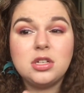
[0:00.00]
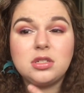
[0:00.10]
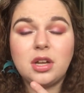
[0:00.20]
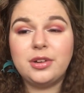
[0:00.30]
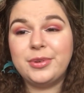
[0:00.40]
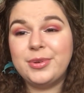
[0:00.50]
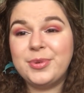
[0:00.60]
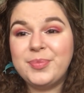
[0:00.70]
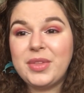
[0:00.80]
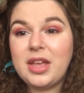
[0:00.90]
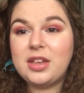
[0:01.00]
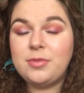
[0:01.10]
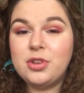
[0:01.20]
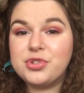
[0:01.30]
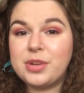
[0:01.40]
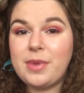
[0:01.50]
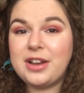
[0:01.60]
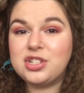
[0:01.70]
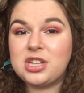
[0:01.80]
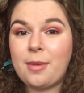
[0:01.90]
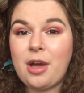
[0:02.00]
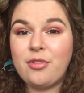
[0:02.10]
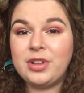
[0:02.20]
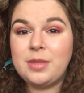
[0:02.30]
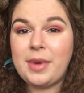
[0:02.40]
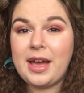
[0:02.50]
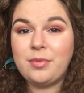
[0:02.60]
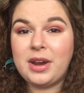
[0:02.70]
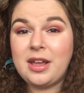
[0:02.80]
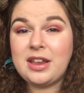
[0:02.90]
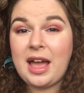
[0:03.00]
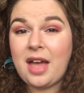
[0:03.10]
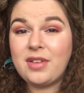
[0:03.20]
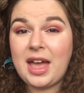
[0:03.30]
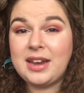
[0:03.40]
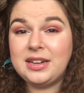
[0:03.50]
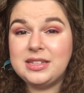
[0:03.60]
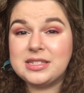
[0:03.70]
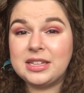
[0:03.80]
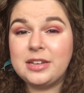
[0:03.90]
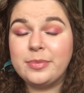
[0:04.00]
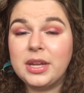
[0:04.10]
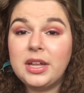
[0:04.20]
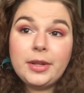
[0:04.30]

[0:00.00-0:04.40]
So usually mine just come out really bad when I haven't had any sleep.